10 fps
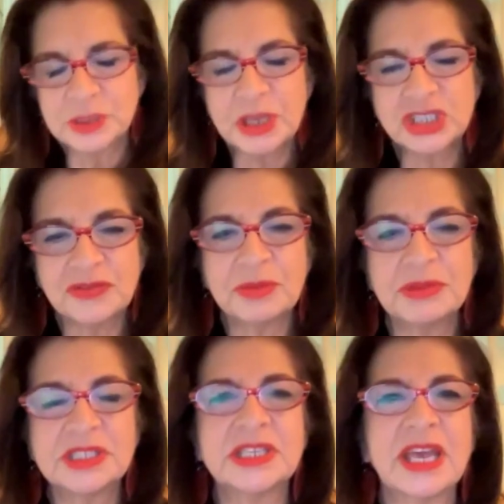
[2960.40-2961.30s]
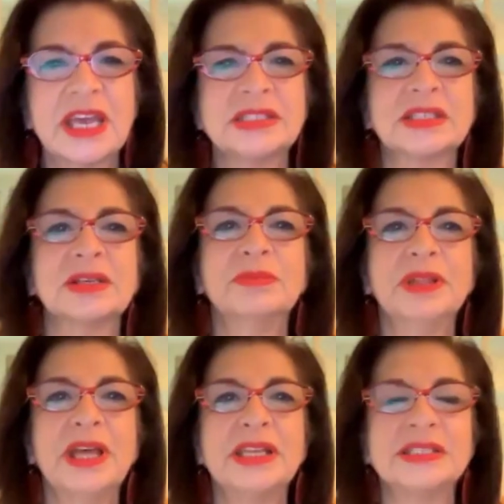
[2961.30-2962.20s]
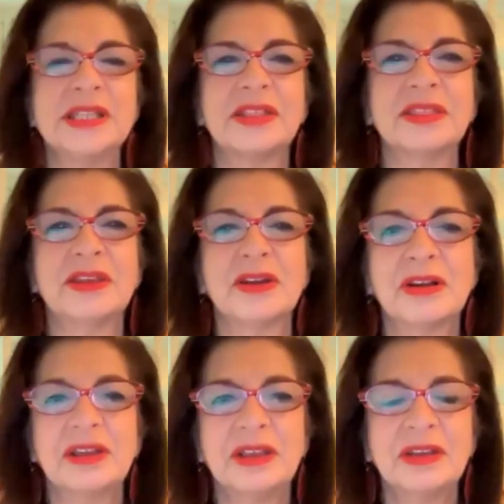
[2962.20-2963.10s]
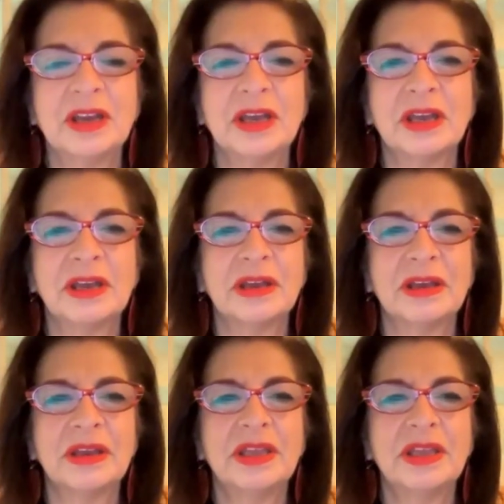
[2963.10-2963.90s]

especially from the states complains that they uh,